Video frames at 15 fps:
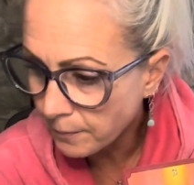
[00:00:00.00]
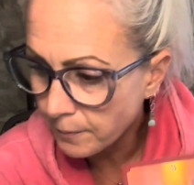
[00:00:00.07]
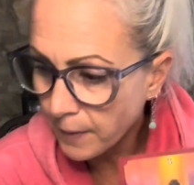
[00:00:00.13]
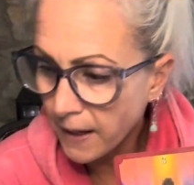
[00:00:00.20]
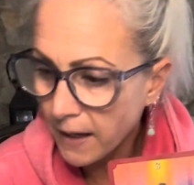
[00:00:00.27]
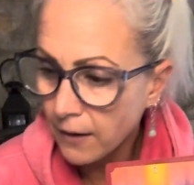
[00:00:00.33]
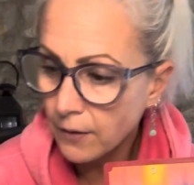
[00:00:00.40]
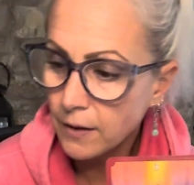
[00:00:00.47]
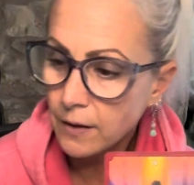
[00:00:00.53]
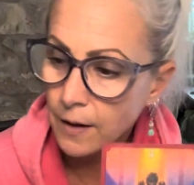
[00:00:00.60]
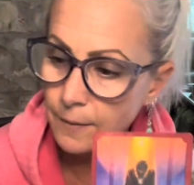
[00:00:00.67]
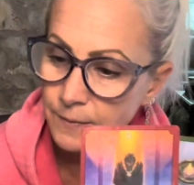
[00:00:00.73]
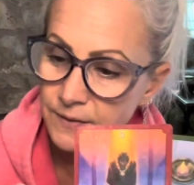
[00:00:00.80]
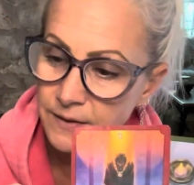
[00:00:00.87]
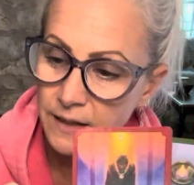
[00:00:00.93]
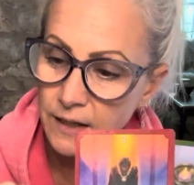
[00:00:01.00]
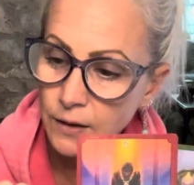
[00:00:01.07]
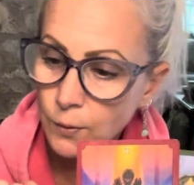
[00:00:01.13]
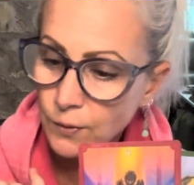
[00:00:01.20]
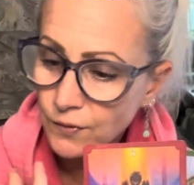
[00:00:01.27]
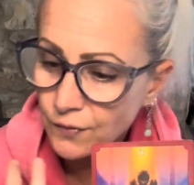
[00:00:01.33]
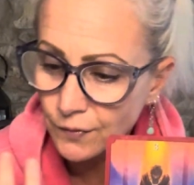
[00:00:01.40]
parent comes in,
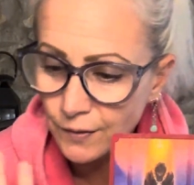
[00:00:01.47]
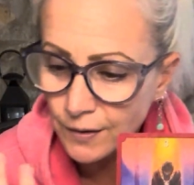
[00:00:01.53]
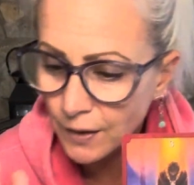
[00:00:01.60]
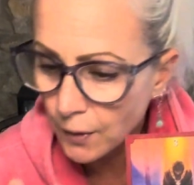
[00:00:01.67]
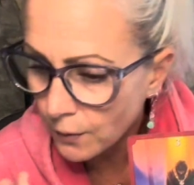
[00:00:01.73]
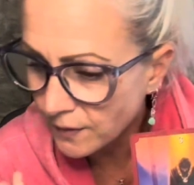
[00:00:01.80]
or, you know,